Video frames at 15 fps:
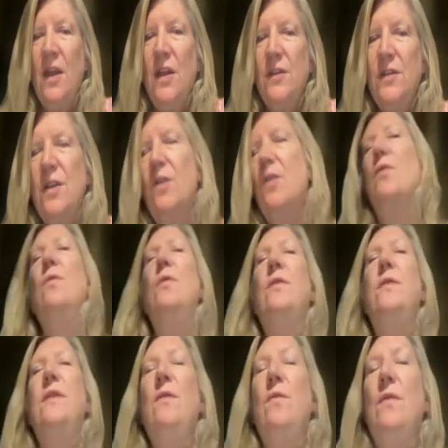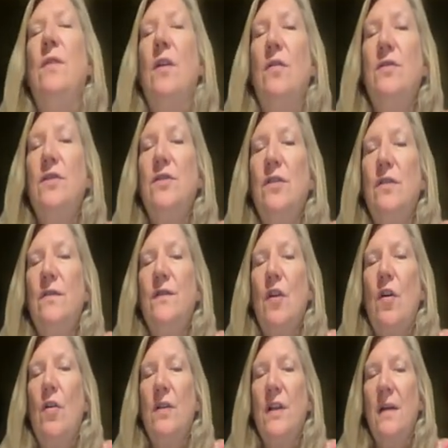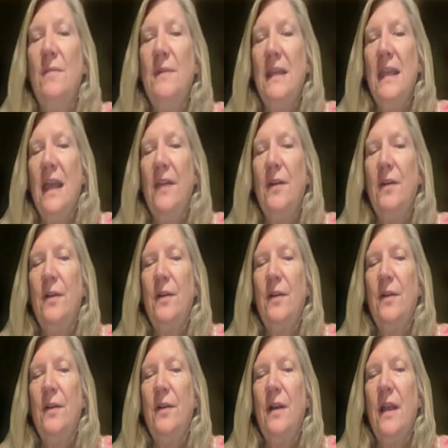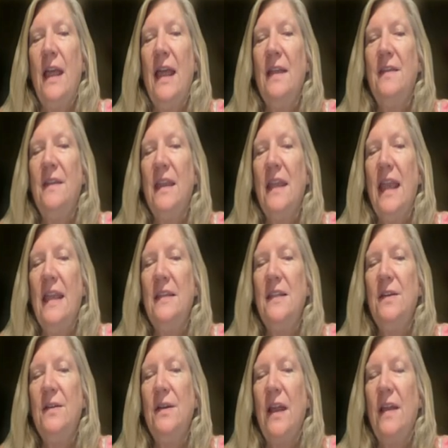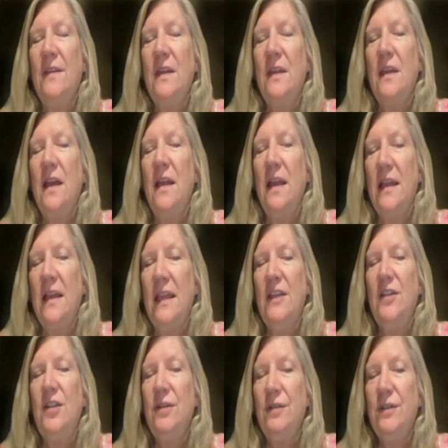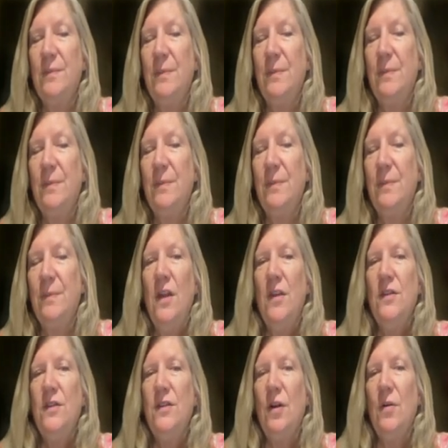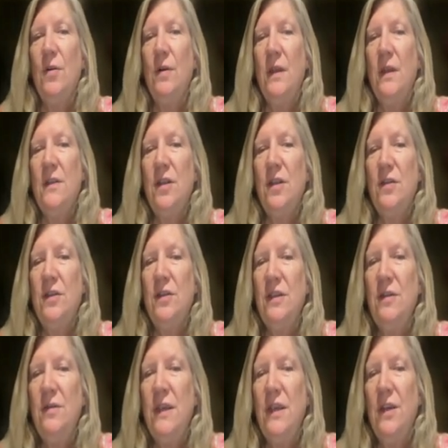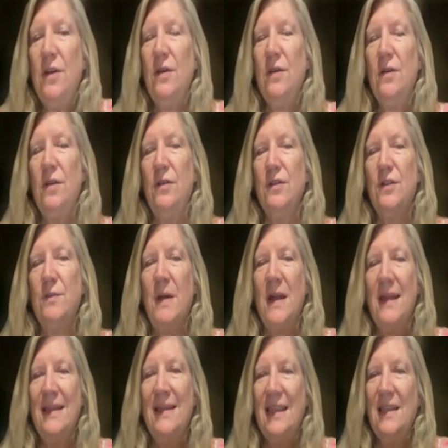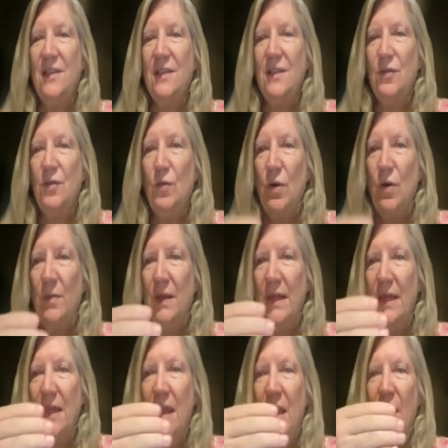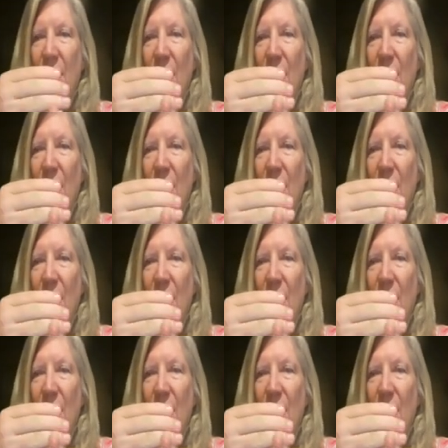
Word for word: So those nerves all come together at the anterior at the uh, ischial spine. So to do here, your spine is normally